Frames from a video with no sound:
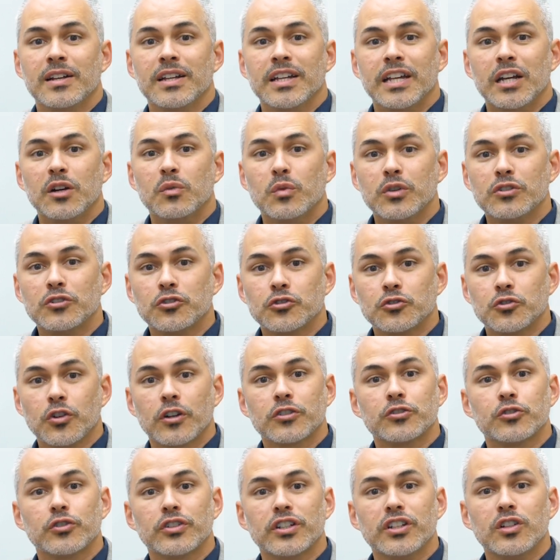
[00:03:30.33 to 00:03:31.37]
it was
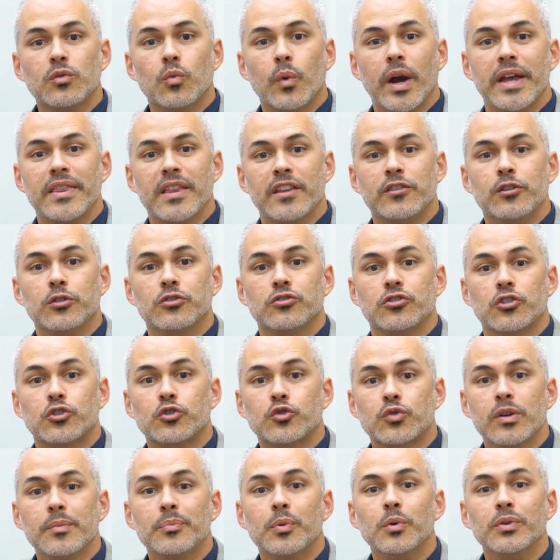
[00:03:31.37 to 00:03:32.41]
structured in a way that there's a
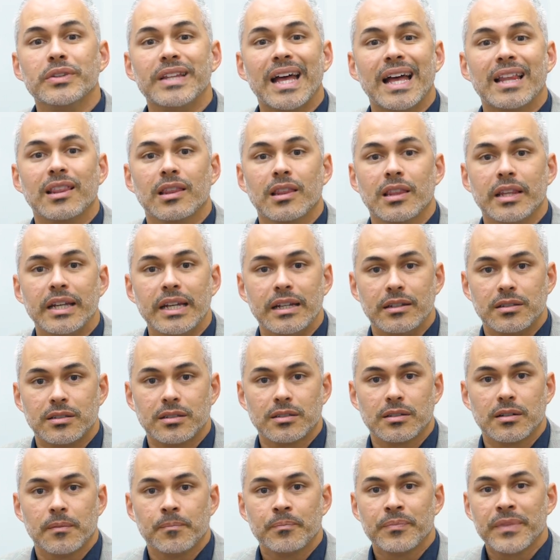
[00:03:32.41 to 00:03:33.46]
triple net
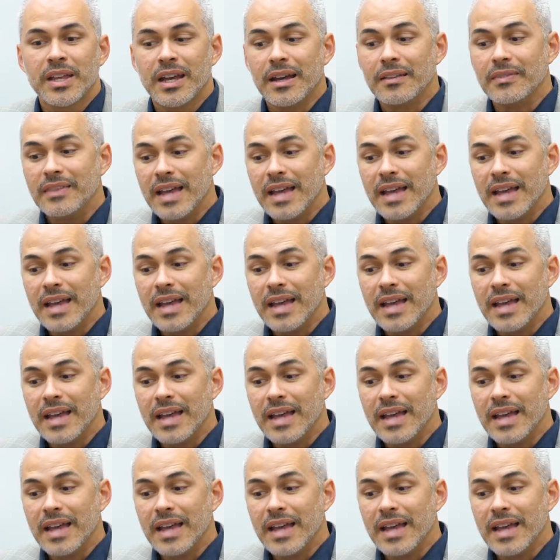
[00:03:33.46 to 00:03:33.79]
lease, and